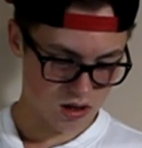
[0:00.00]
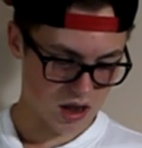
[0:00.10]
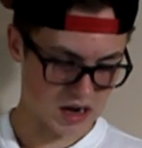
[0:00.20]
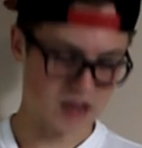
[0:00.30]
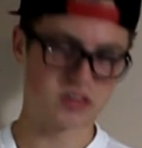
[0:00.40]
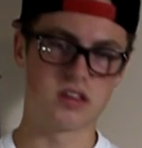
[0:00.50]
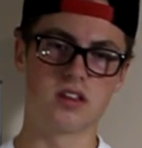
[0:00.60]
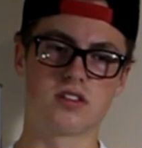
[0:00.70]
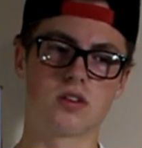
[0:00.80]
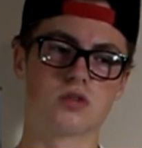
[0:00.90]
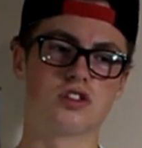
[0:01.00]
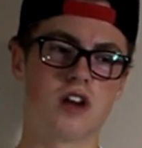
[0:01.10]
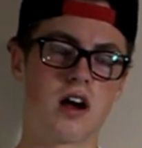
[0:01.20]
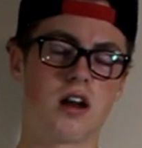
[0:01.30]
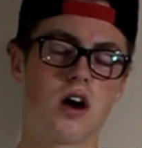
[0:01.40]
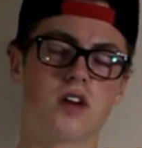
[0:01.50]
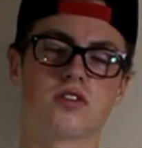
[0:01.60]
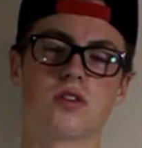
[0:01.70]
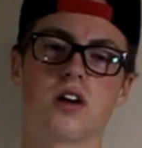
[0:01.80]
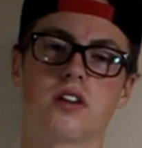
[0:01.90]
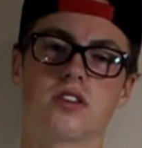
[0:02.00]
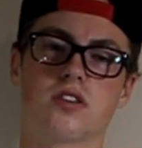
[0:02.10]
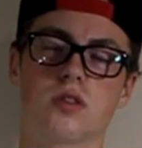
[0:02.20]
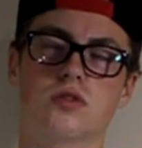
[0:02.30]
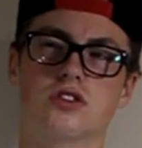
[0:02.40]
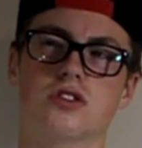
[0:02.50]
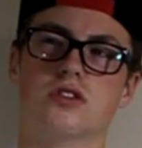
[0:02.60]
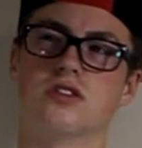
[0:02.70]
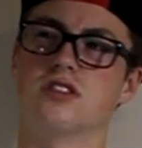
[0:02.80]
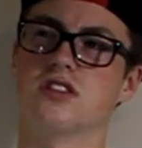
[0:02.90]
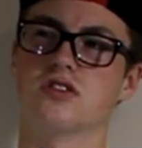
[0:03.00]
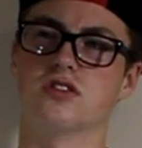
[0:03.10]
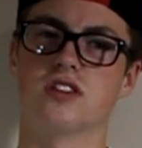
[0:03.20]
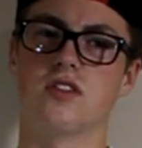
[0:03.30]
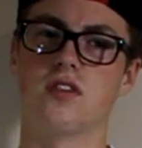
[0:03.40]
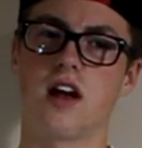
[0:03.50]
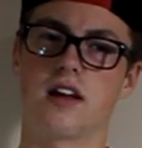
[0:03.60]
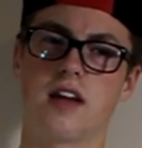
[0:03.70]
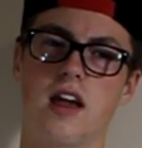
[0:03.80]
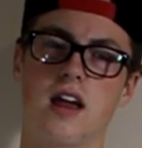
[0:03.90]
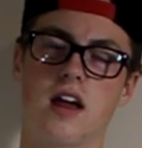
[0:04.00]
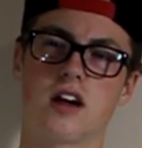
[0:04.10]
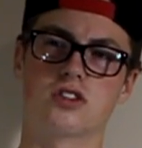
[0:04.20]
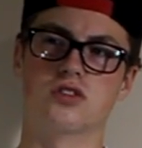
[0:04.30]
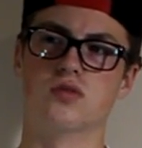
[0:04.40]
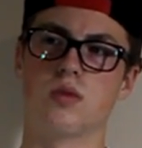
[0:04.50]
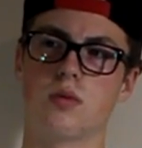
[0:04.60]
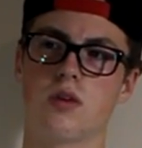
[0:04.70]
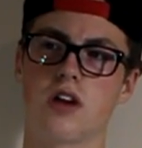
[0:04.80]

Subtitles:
I got the Soldier 9. I also got the Soldier 6 or 7. I can't actually remember.